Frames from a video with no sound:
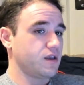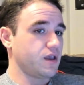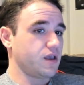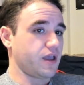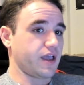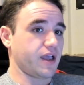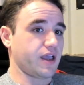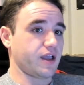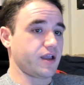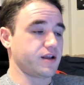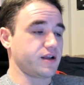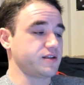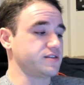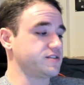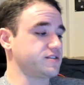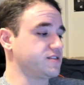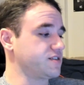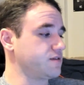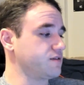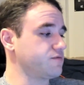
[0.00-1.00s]
And
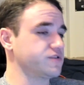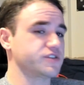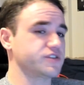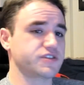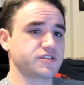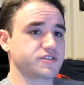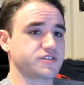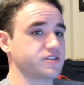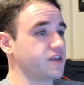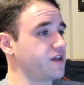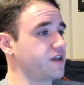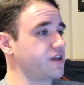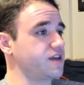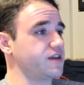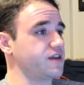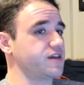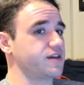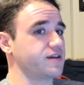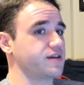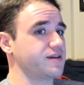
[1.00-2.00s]
it was
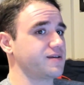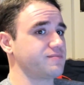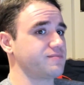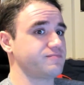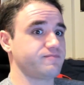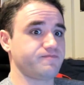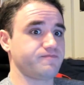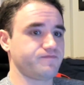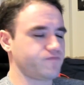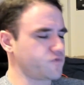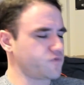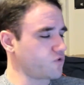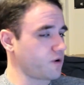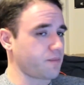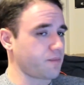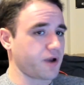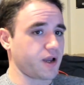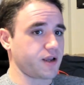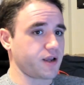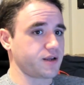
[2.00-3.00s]
like throughout
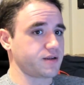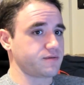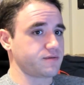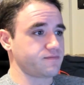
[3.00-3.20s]
my